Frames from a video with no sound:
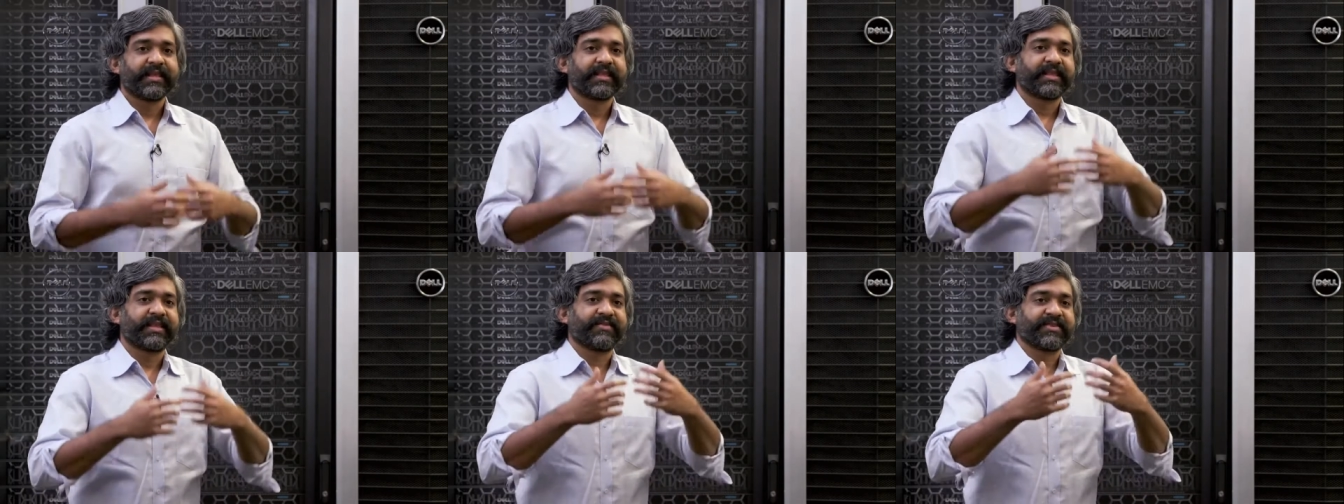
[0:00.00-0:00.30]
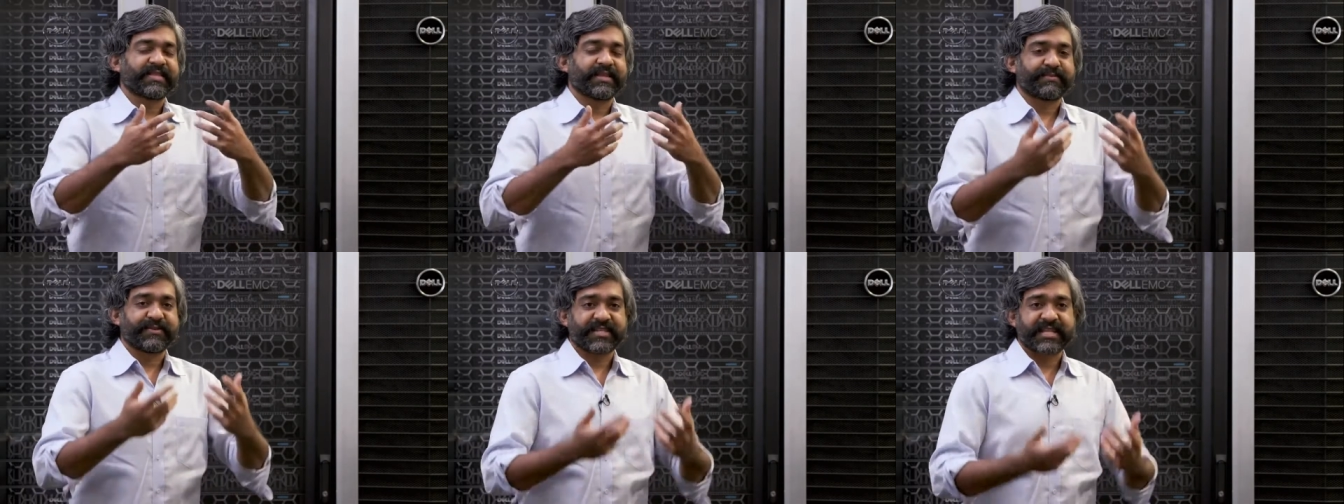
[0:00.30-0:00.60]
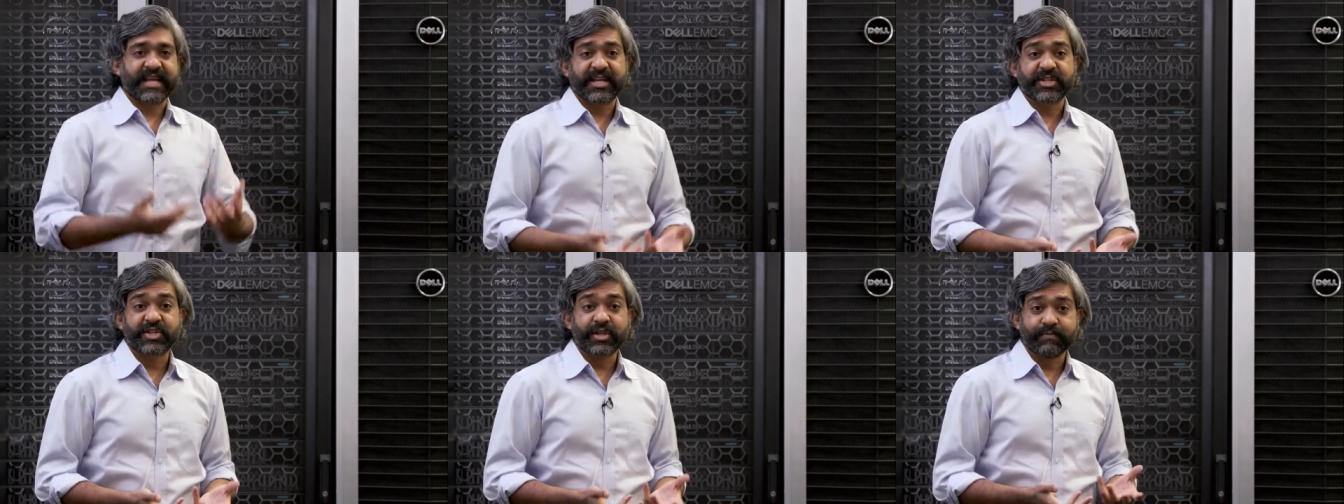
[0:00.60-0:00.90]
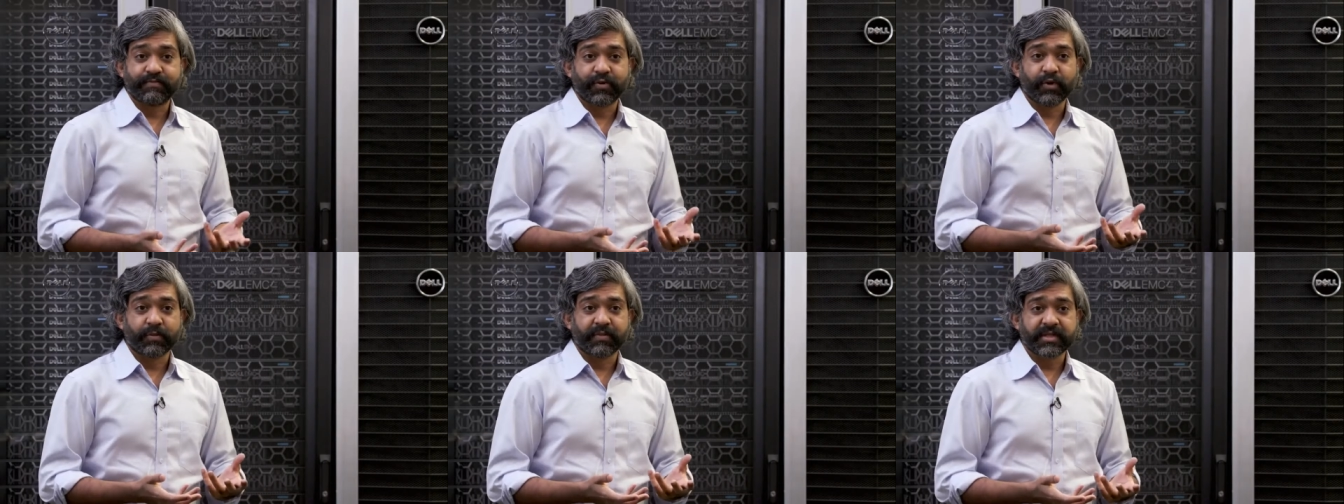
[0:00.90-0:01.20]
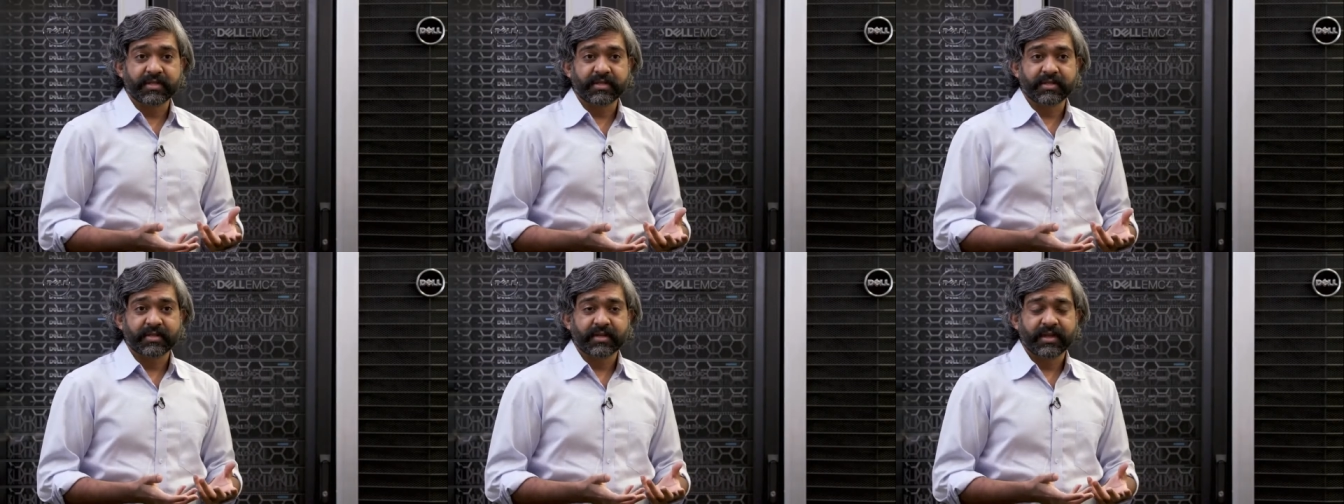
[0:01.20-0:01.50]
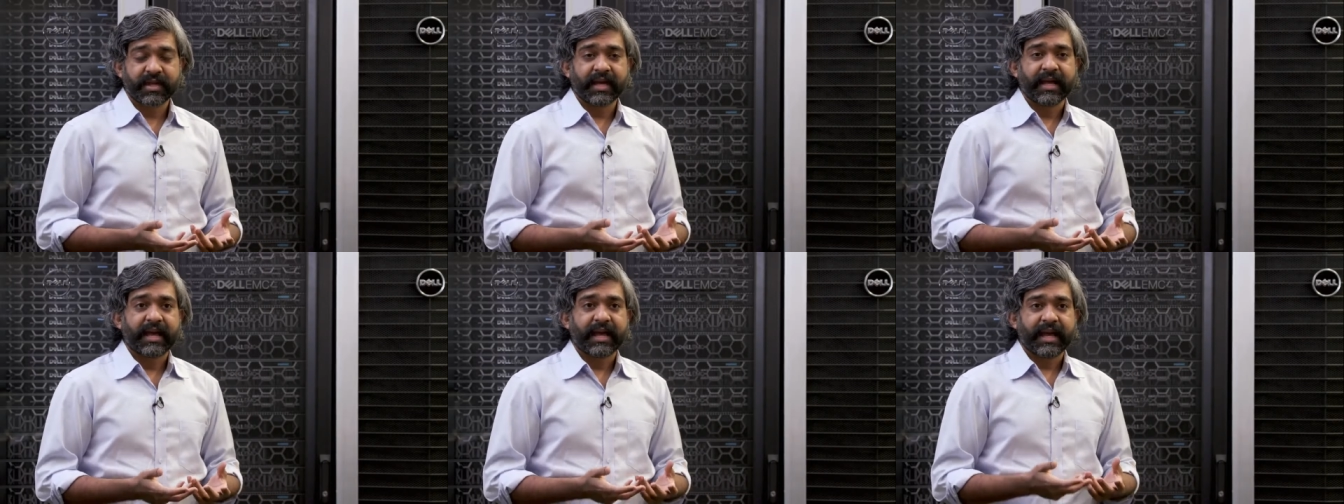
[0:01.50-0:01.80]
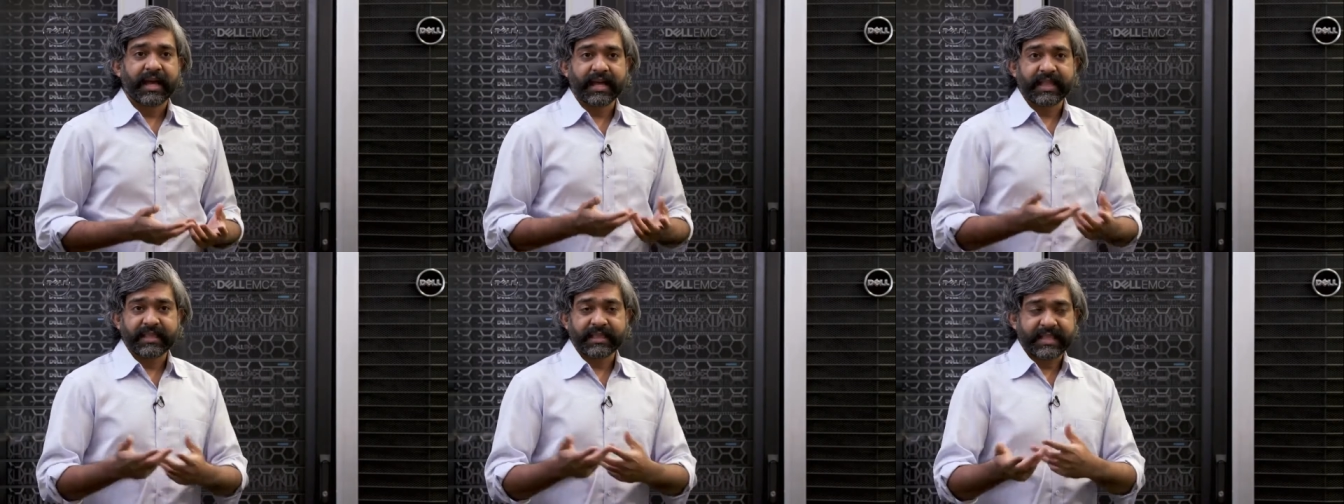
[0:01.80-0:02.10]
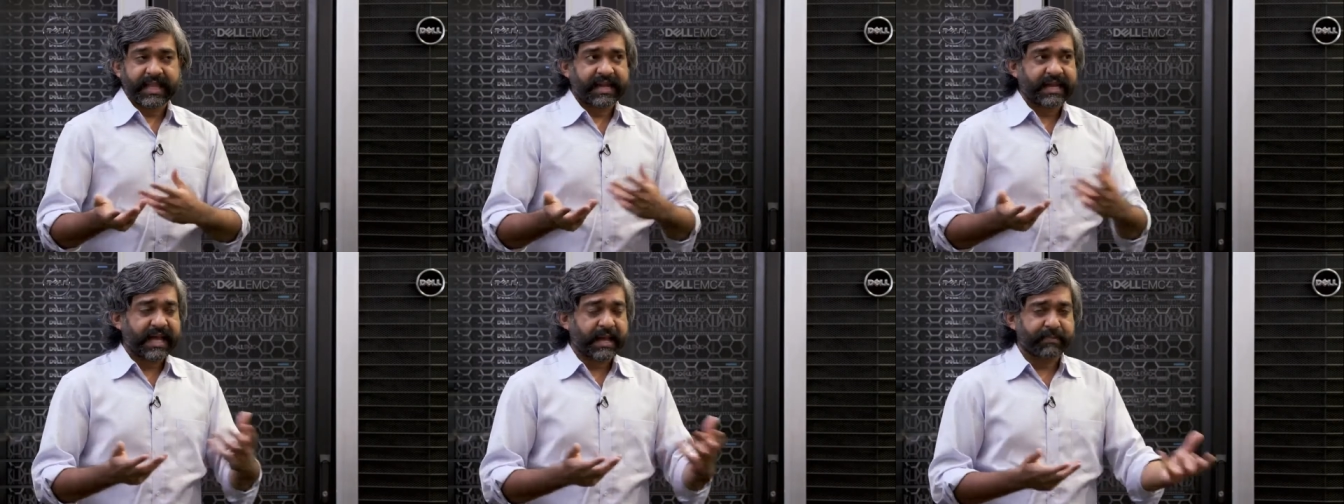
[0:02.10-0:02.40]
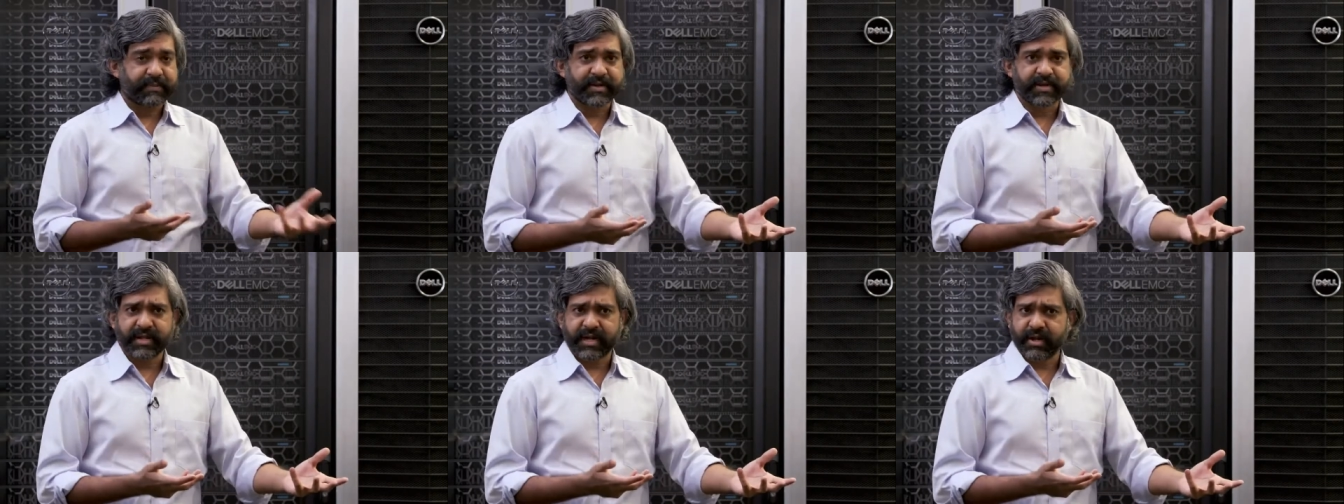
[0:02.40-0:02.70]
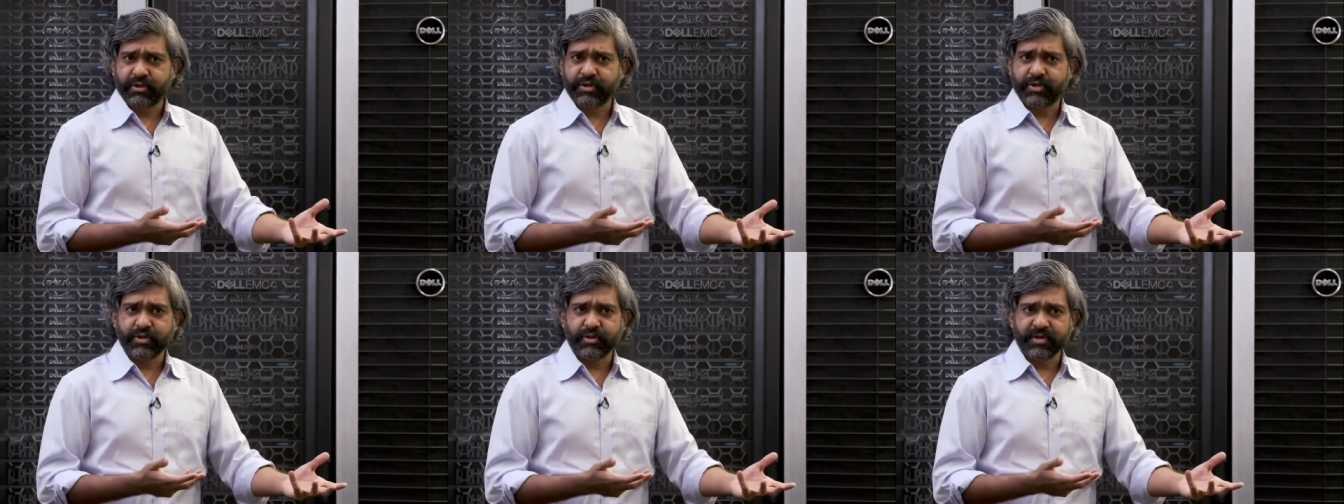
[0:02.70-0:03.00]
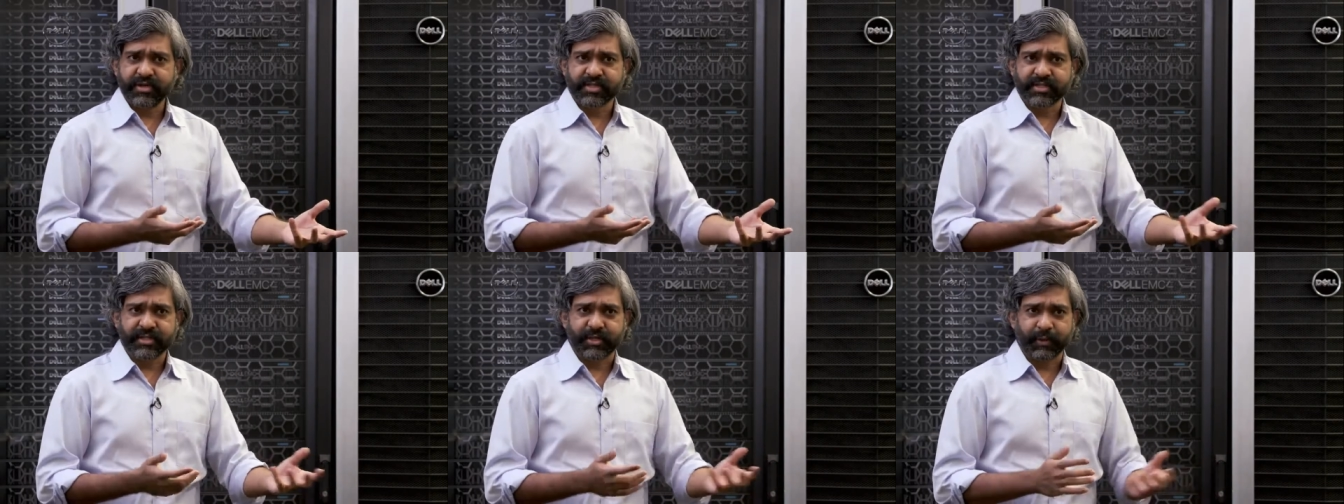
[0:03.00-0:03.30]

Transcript: There were substantial improvements, and that happened around two years